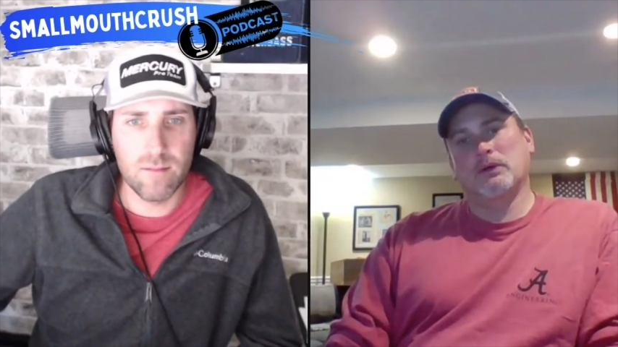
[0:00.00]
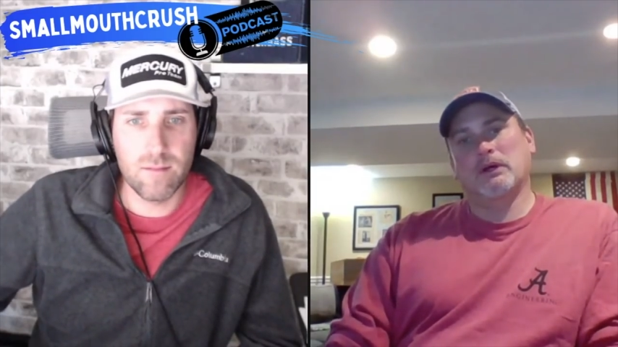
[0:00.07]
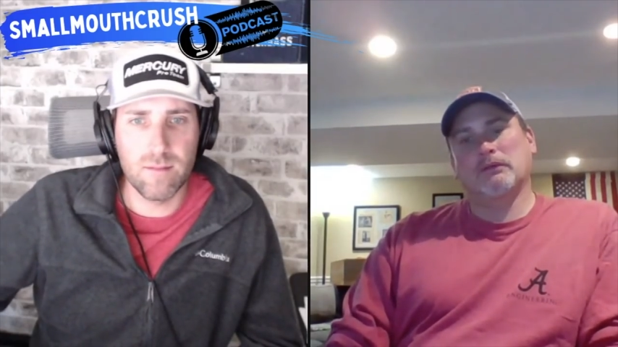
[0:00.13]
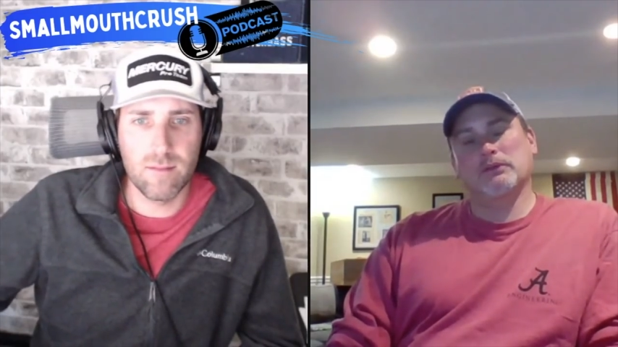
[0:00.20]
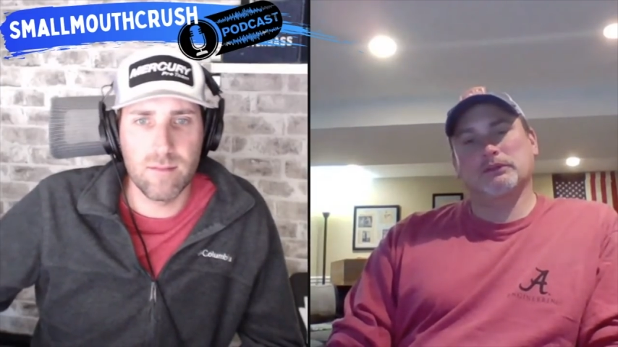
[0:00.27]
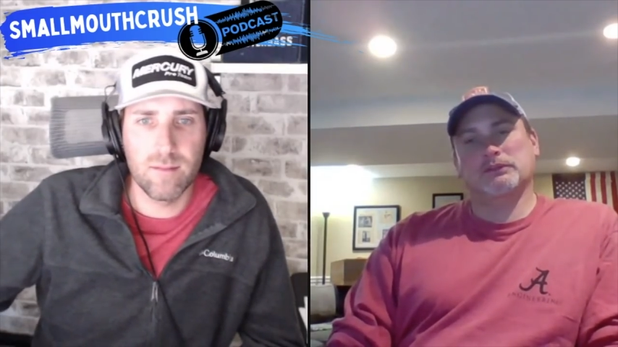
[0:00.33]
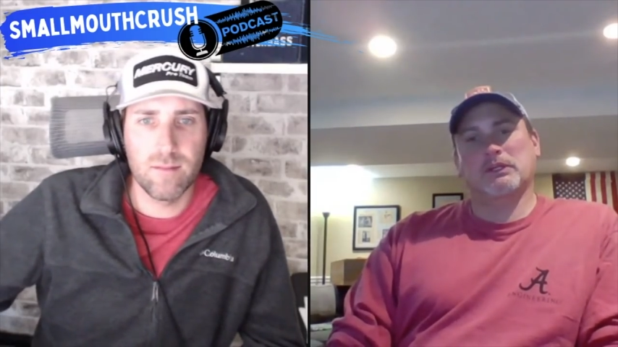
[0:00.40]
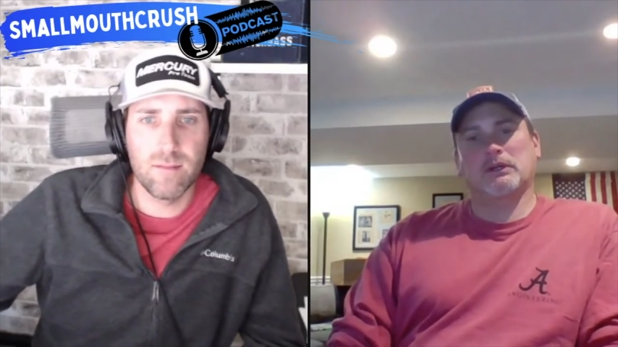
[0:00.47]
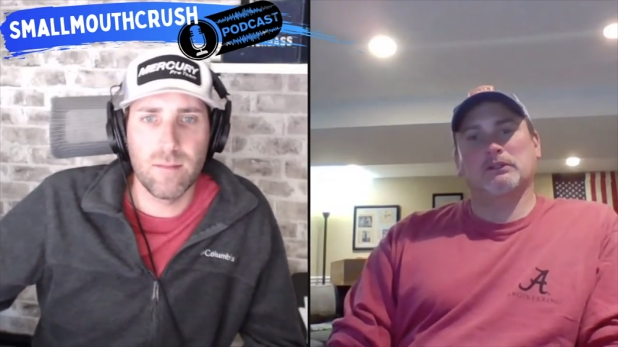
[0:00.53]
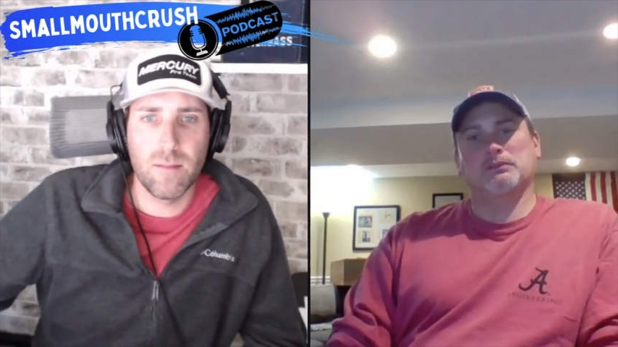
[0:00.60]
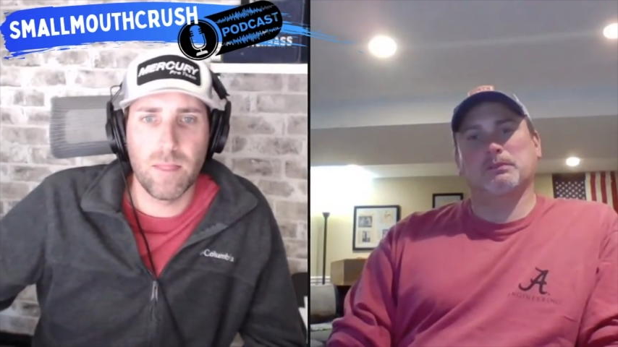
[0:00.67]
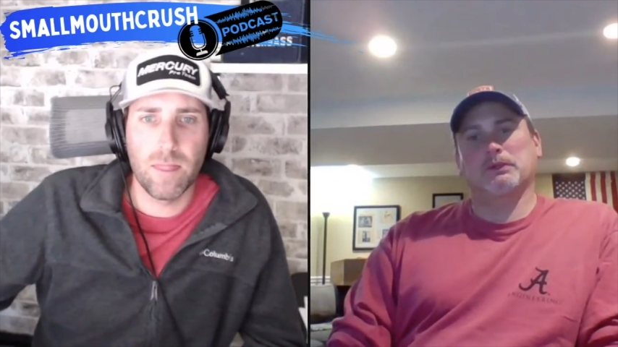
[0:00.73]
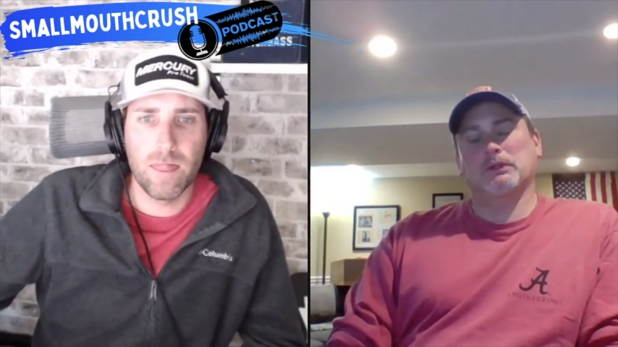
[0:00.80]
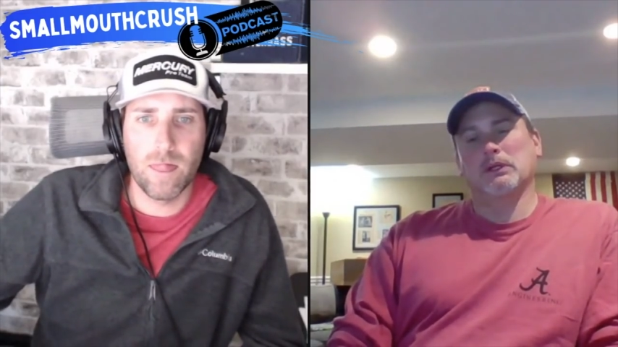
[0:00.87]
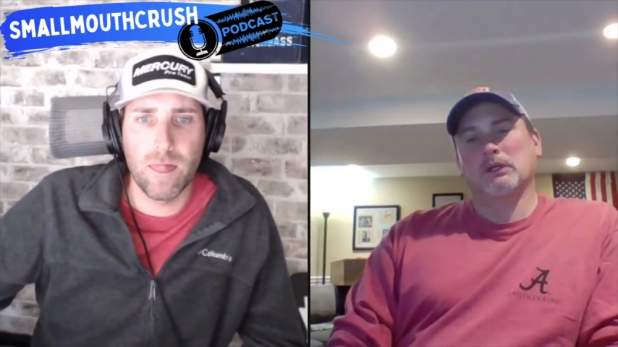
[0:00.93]
Speaker 1: I do have those
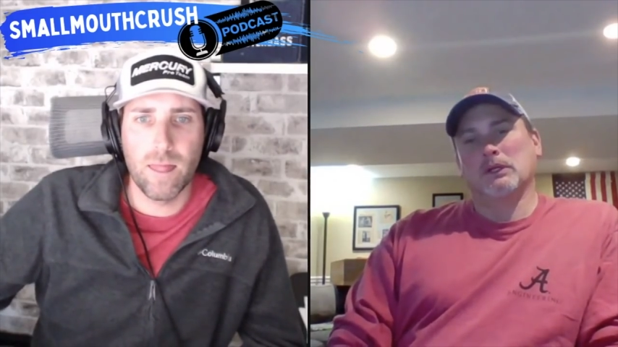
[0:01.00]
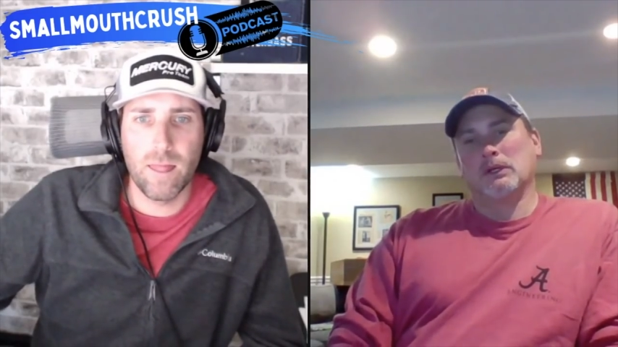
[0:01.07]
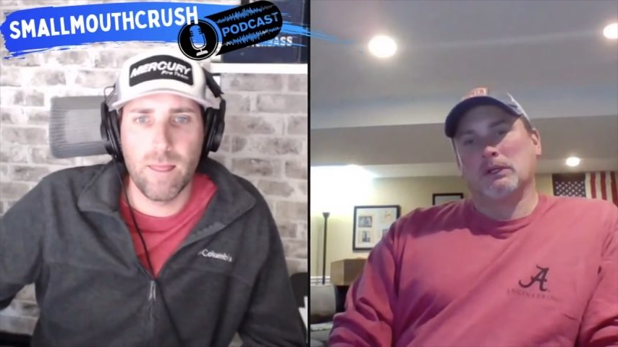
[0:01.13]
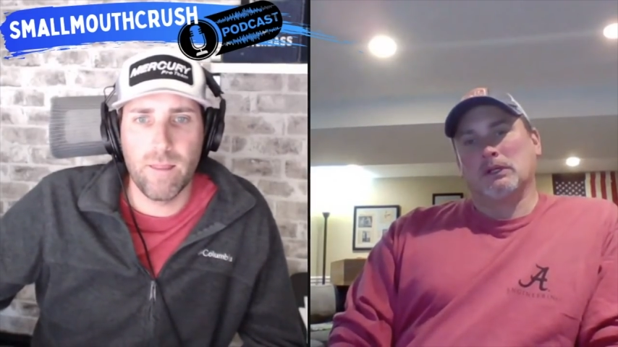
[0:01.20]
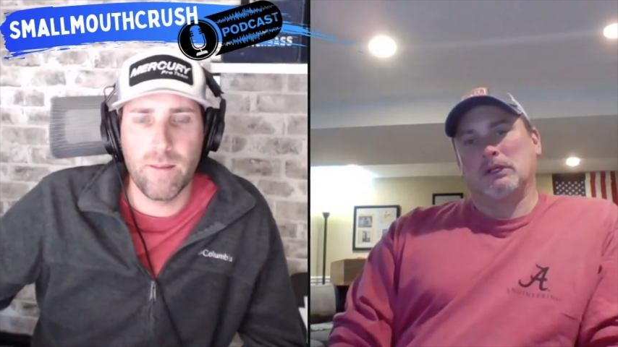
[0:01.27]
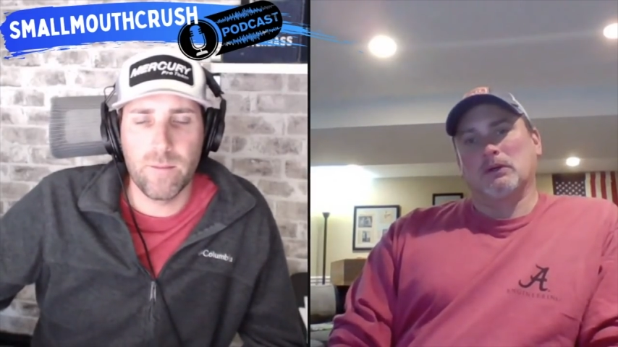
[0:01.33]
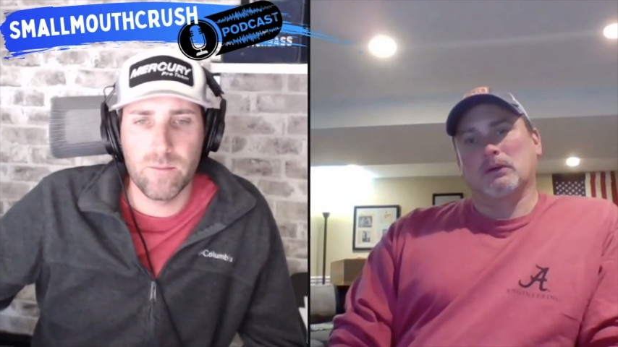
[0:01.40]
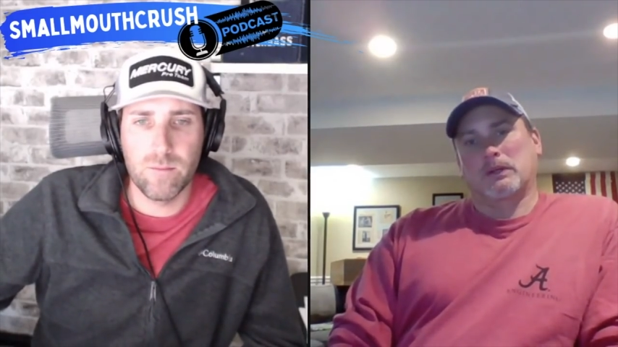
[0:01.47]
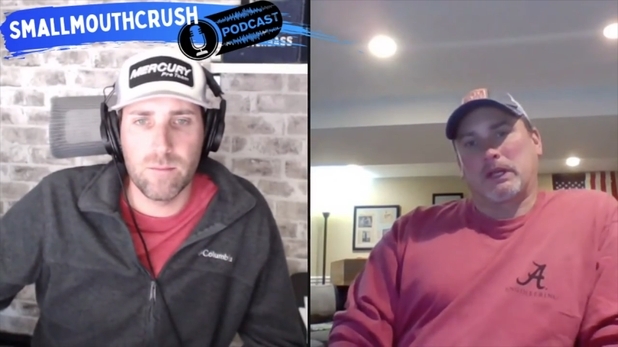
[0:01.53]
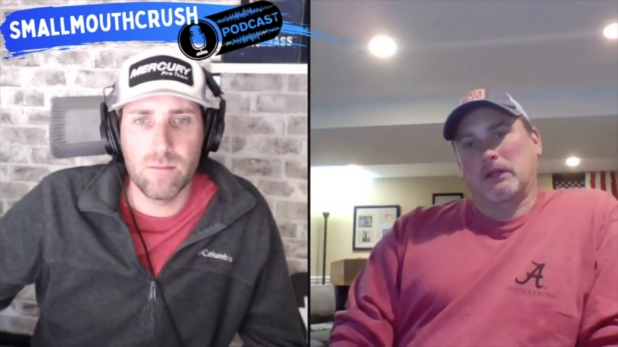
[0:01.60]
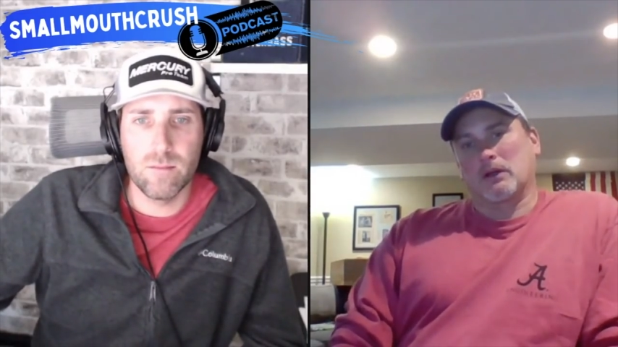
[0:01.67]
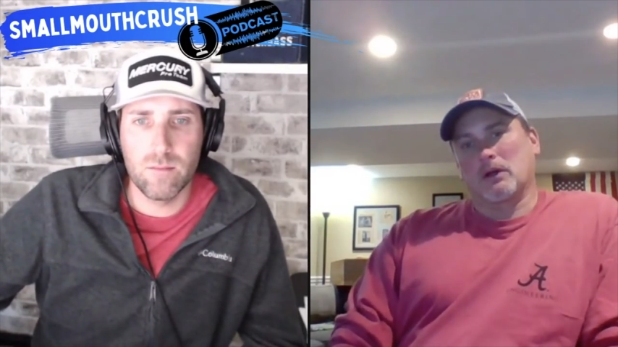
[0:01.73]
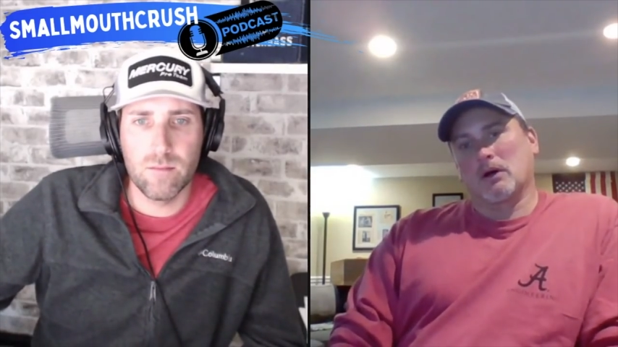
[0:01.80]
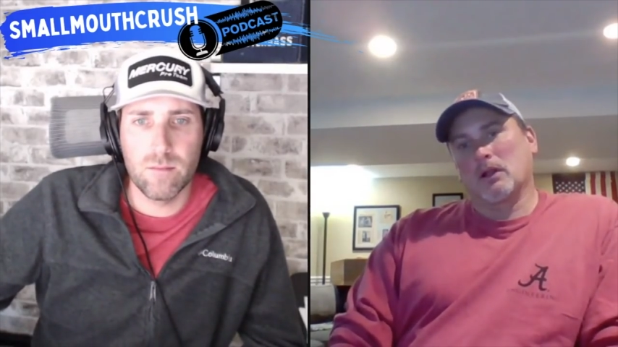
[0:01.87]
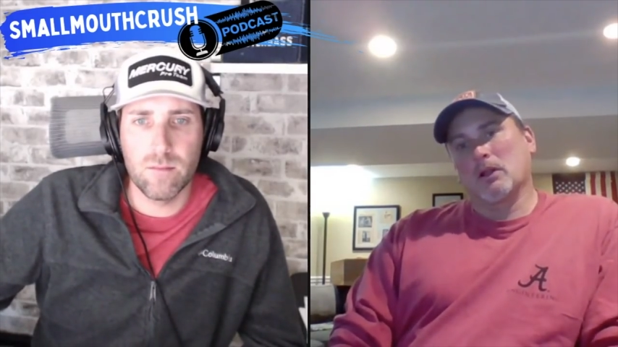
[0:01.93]
accounts. But you know,
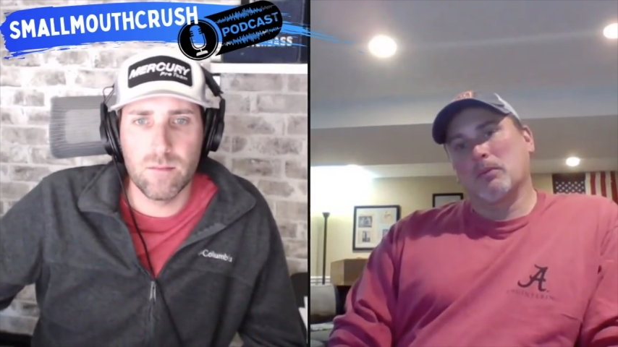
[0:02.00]
Ken